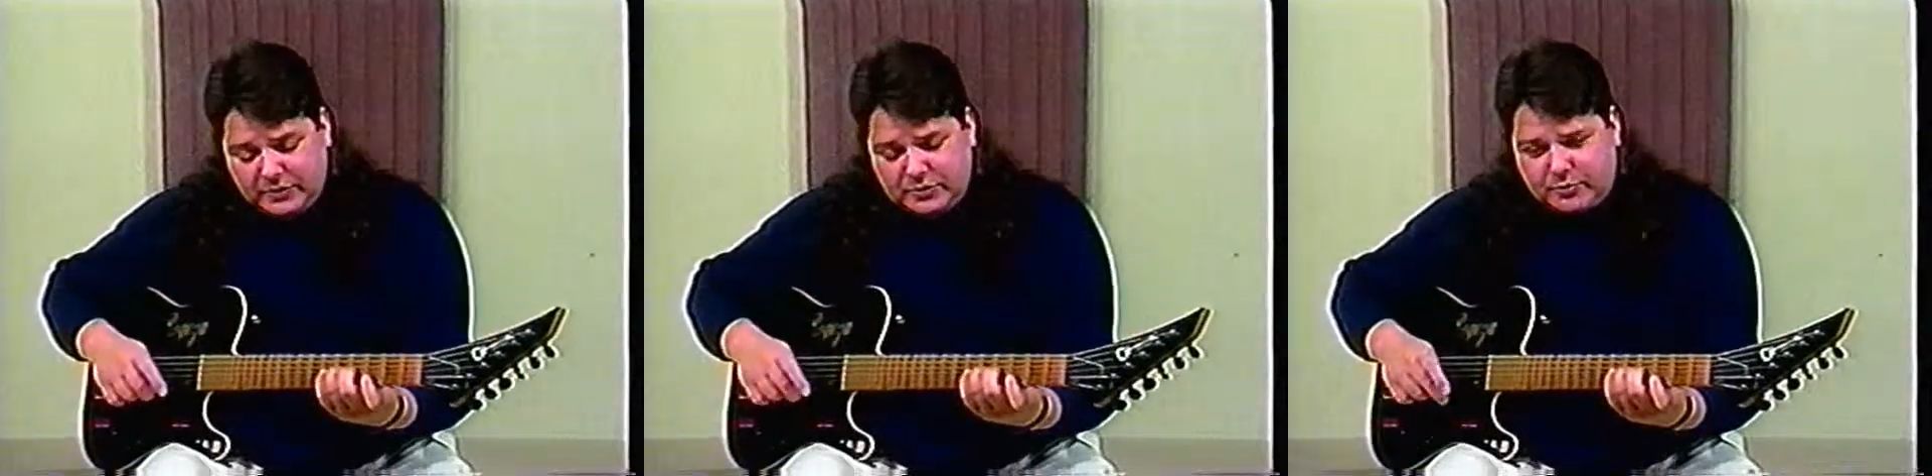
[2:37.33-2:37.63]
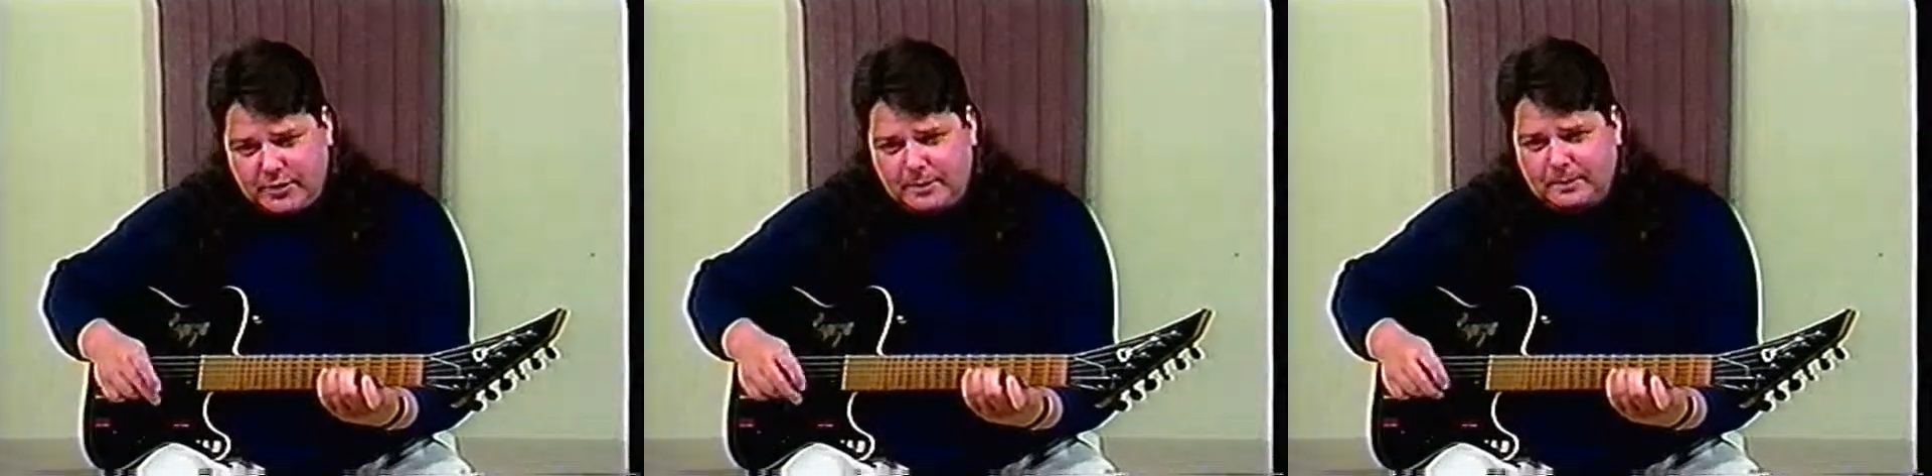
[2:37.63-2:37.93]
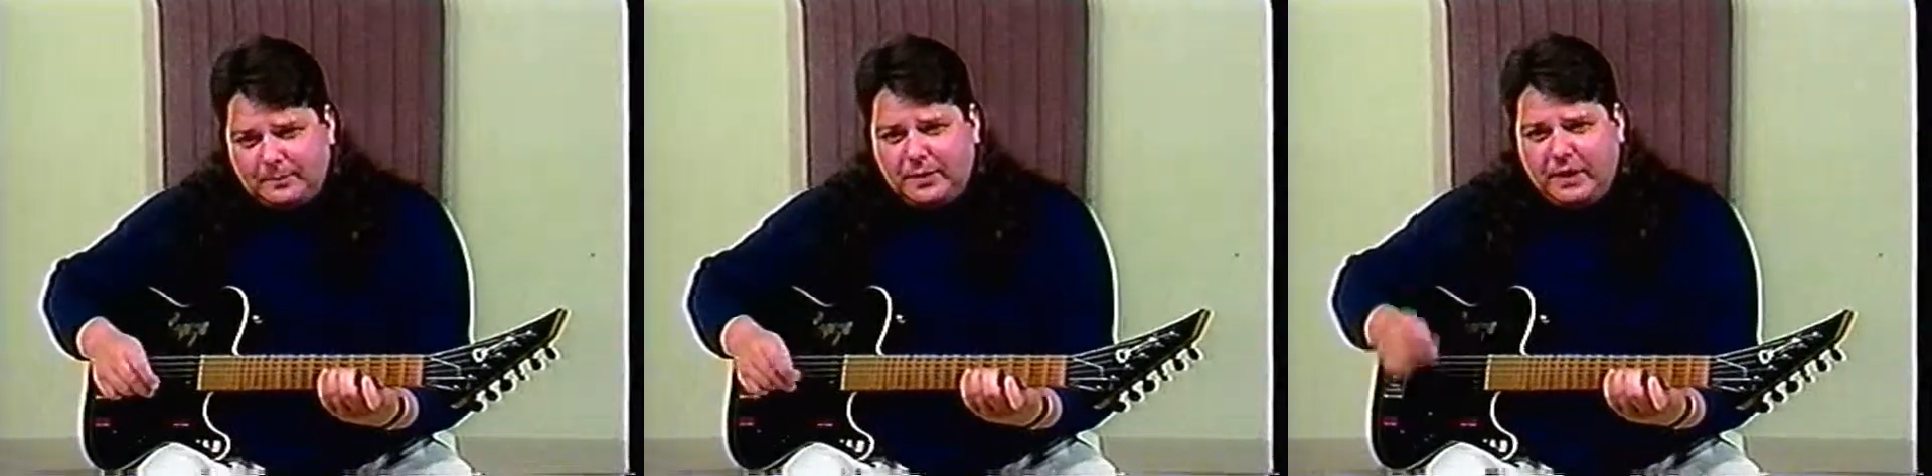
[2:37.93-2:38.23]

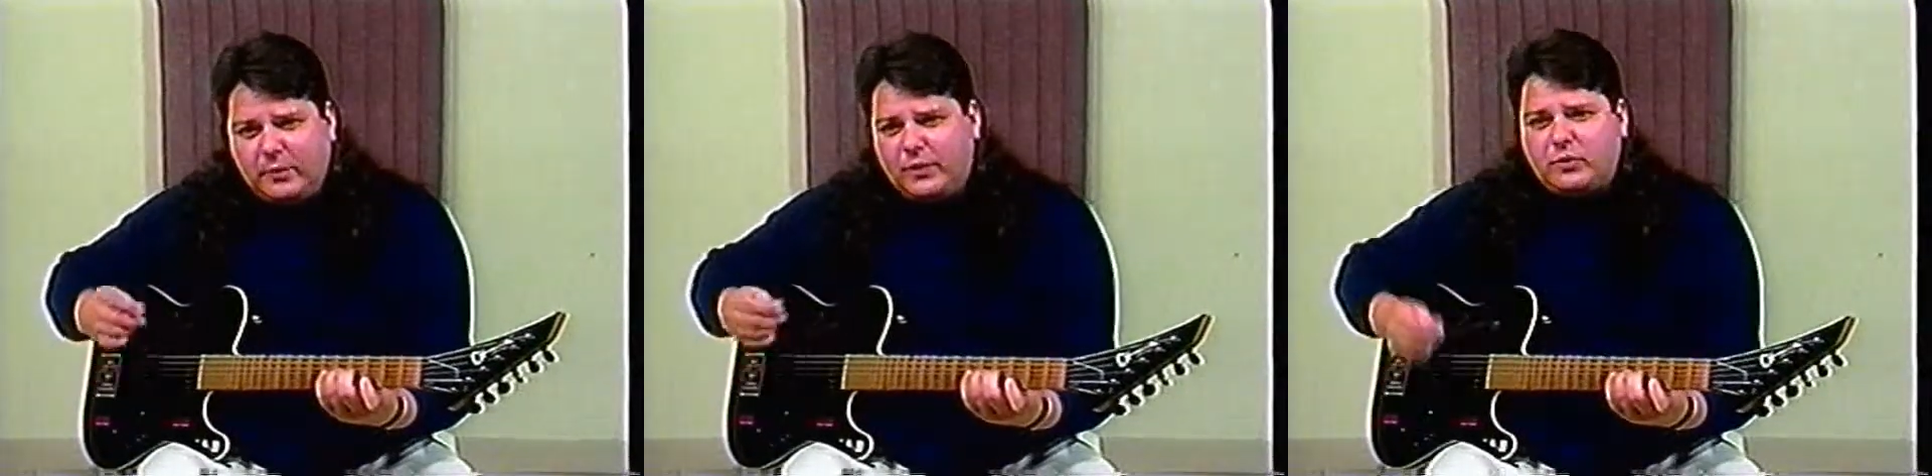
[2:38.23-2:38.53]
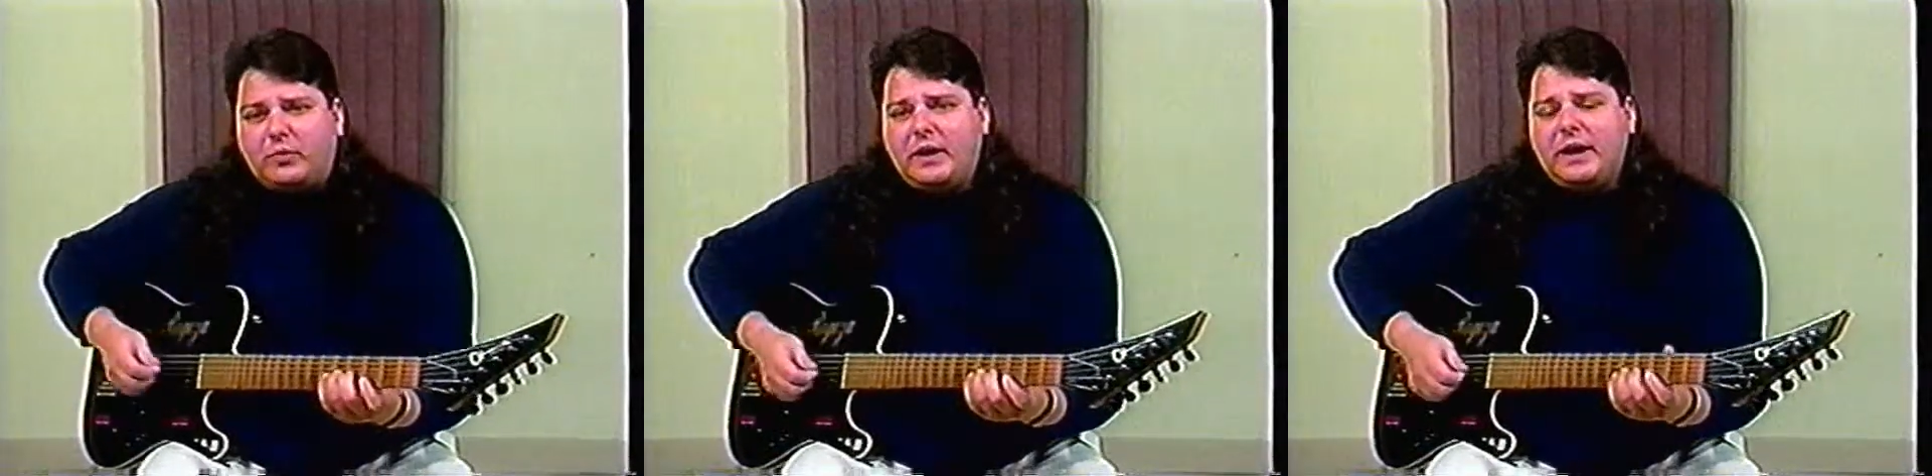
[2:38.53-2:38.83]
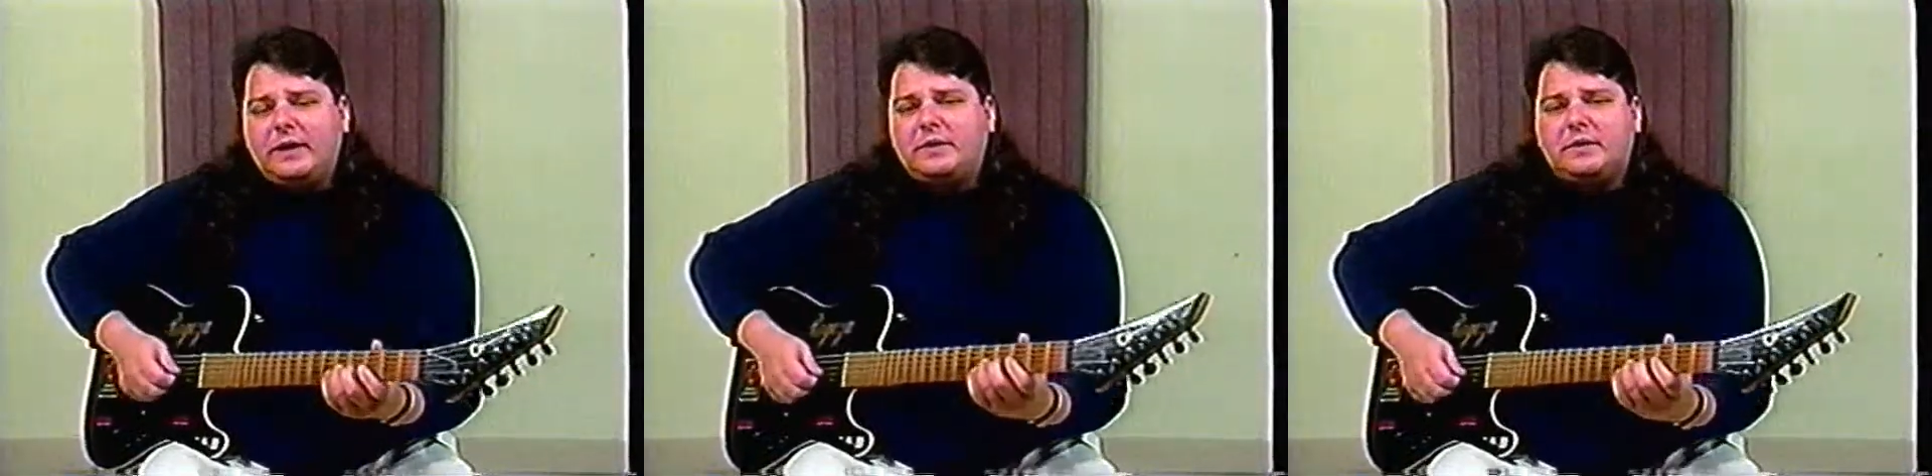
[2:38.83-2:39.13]
string, and with the right hand,